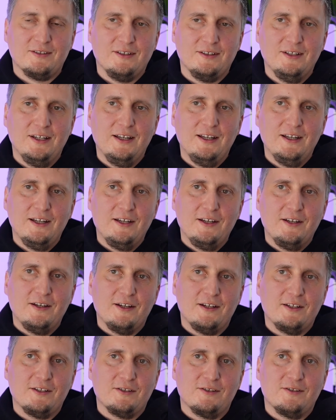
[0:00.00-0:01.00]
Mm-hmm.
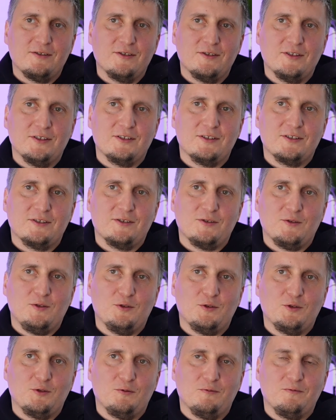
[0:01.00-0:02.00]
And there is
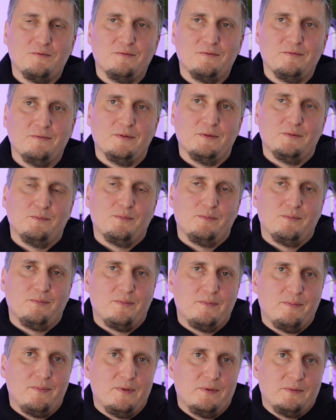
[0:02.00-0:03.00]
also
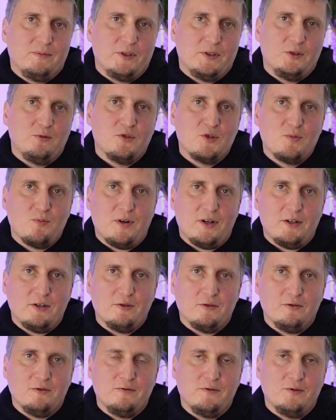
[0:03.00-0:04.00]
a huge part
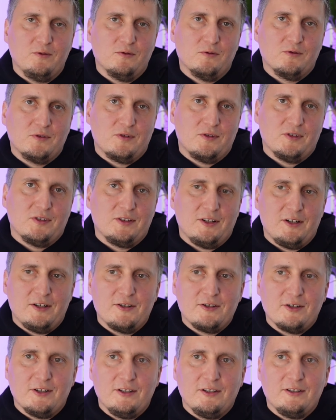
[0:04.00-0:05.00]
of user research
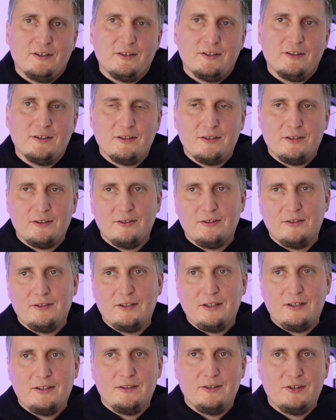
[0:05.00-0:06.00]
and uh,
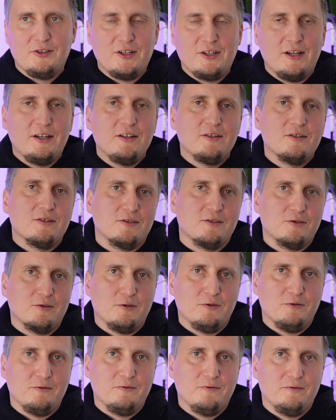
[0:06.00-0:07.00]
changes
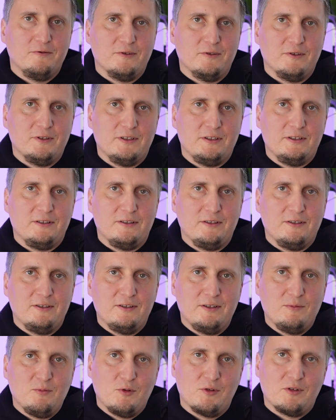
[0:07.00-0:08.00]
of uh,
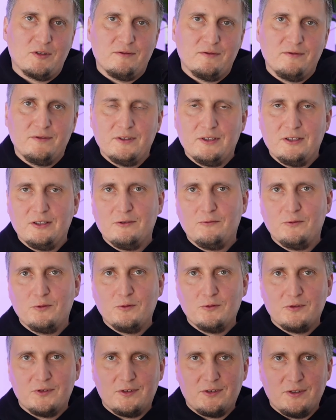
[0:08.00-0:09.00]
demography of
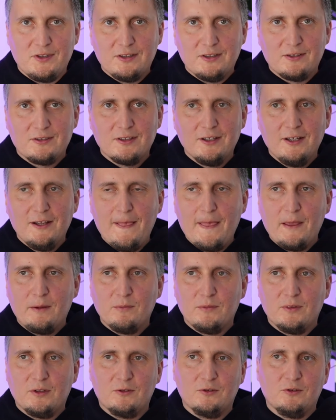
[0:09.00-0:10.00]
user needs,
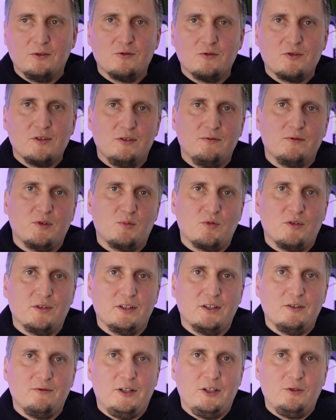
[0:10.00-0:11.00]
because usually for product
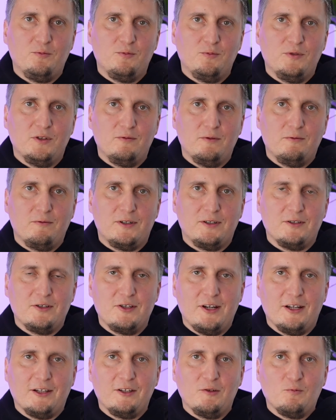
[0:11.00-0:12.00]
development, we were
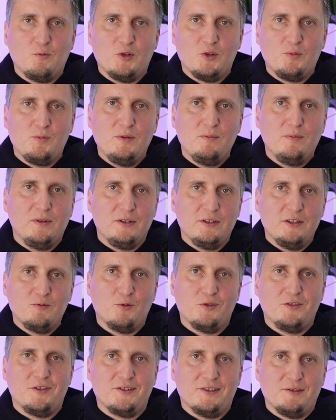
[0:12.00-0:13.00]
checking what people need, what are
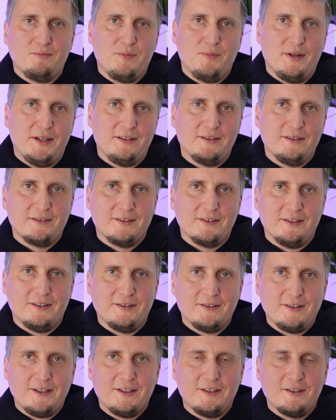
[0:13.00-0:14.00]
the pains,
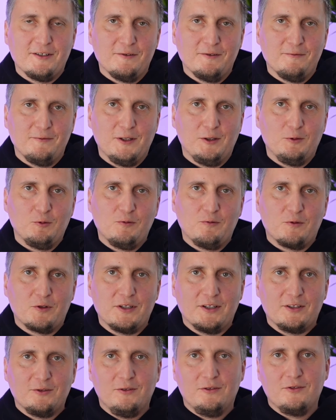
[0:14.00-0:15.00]
then we look for
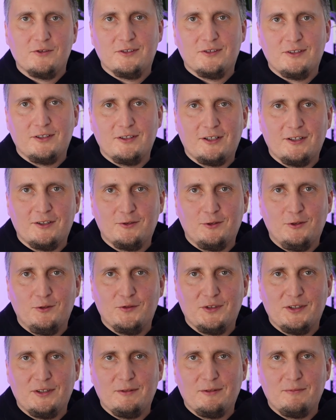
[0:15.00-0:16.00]
technologies that can solve
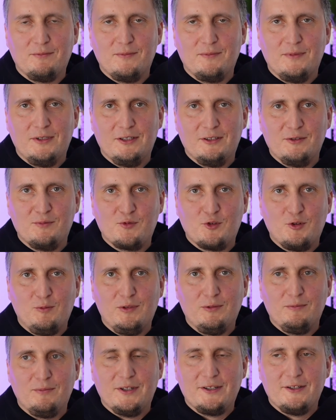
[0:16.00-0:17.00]
the uh, problem.
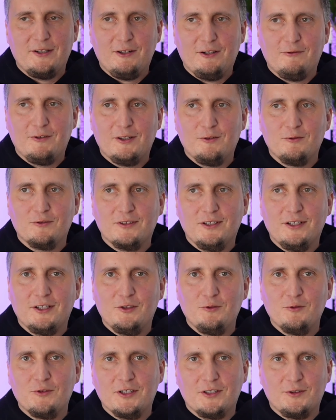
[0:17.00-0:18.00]
But now it looks like new
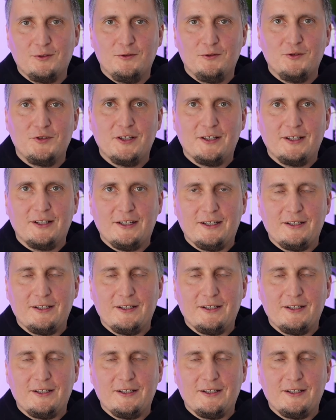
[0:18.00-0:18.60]
technology can